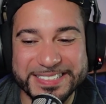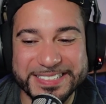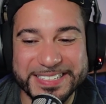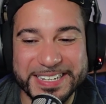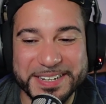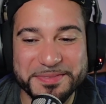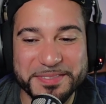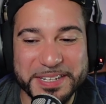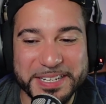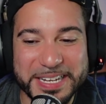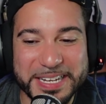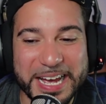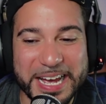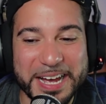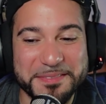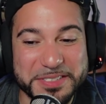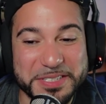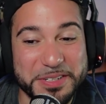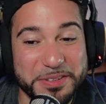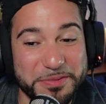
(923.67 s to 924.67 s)
definitely
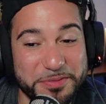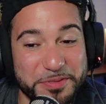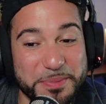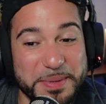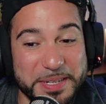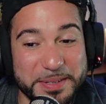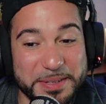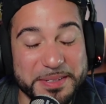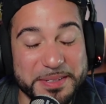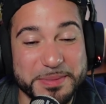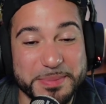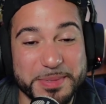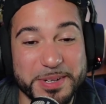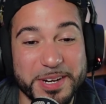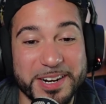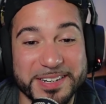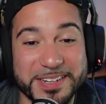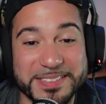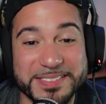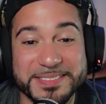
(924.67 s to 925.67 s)
F tier for me, to be
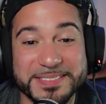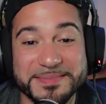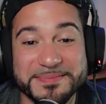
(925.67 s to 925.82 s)
honest.